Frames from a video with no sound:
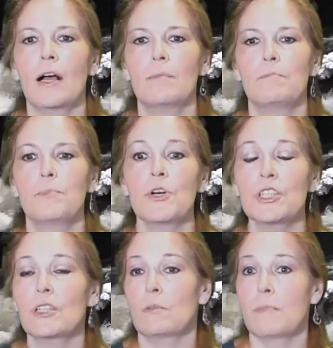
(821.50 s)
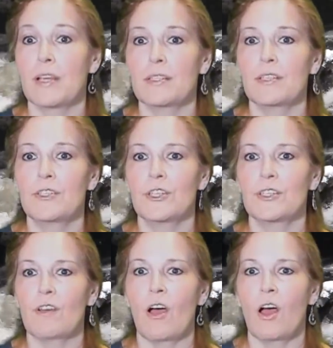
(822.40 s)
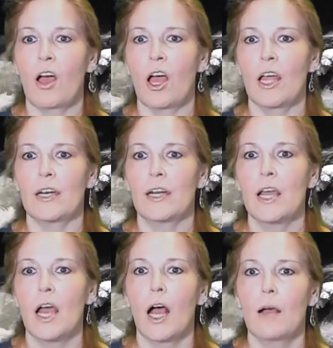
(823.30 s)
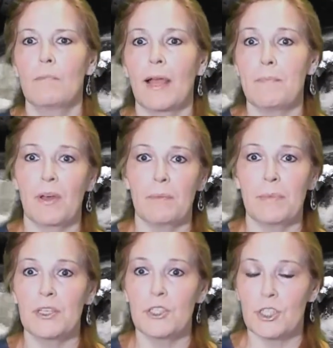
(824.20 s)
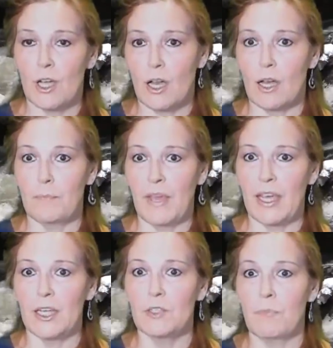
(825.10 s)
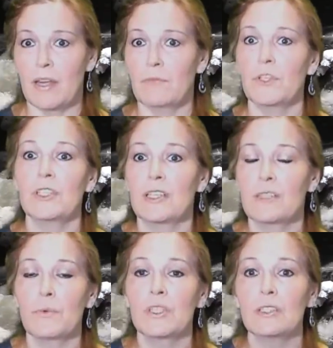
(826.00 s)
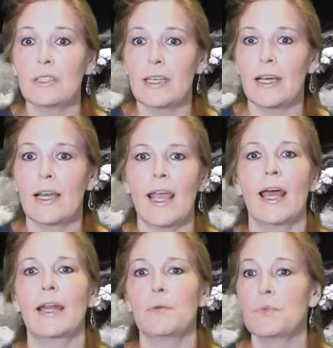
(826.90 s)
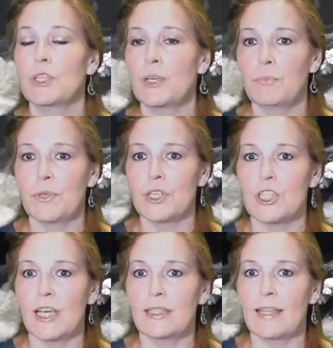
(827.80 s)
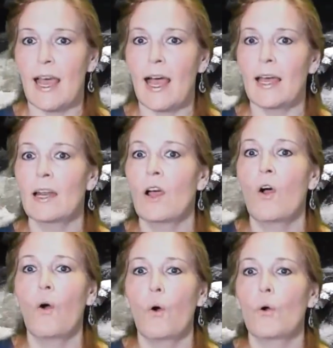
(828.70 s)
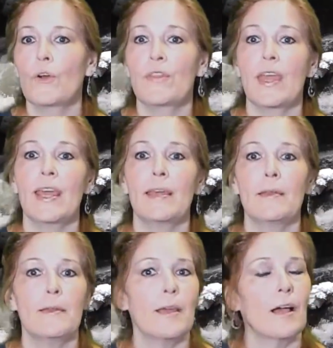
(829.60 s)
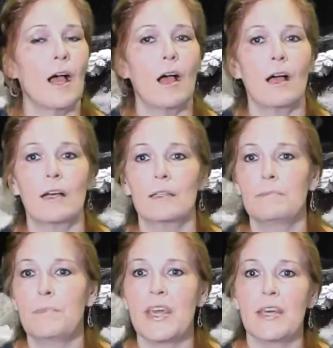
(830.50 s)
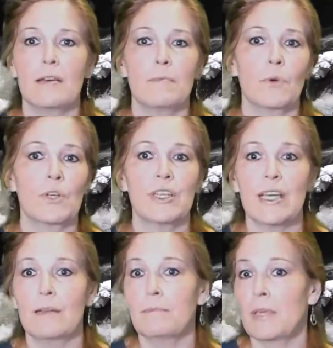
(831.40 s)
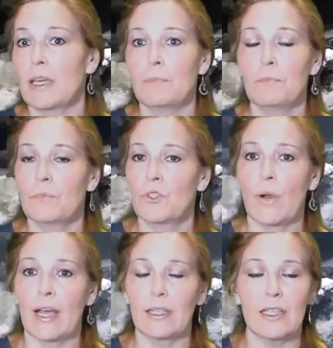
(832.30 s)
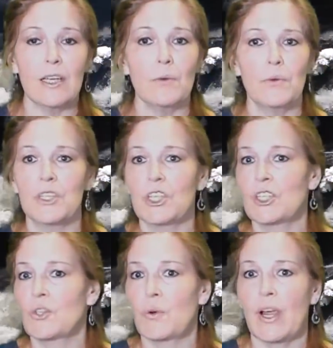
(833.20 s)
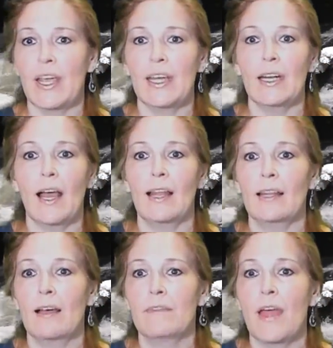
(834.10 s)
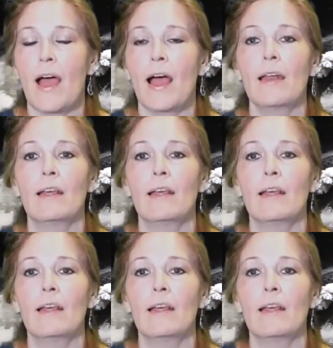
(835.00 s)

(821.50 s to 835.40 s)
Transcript: personal messages on my Pumpage page, Mindfulness with Dalita, and I really appreciate that. Or they PM or DM me directly, which is great. I love that.